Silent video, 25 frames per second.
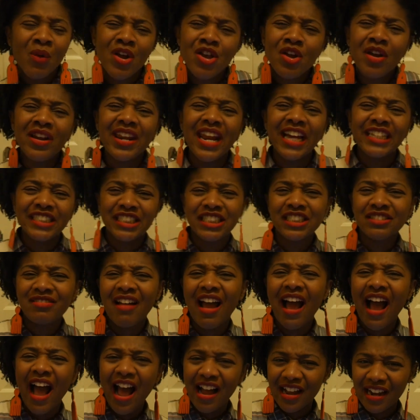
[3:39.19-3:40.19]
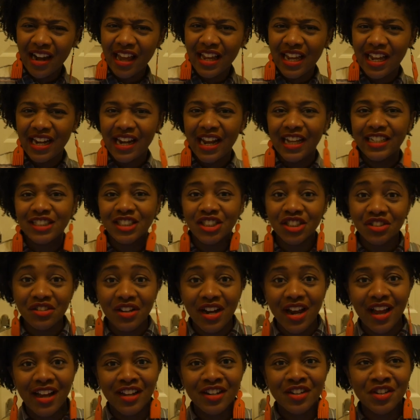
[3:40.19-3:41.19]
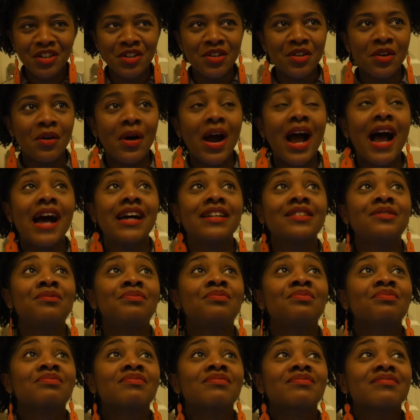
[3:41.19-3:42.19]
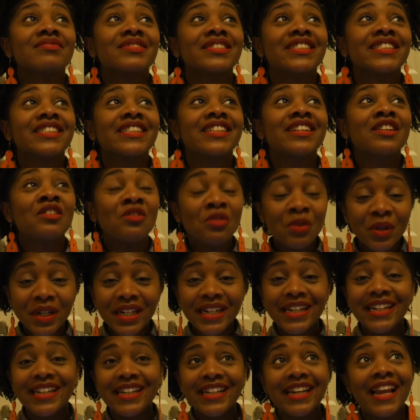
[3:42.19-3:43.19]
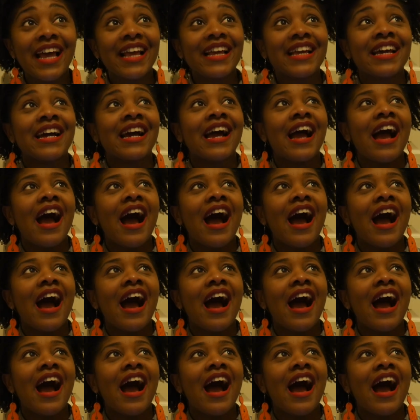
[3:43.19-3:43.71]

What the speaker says: When you're in Nigeria, act like a Nigerian, you know. And really, like,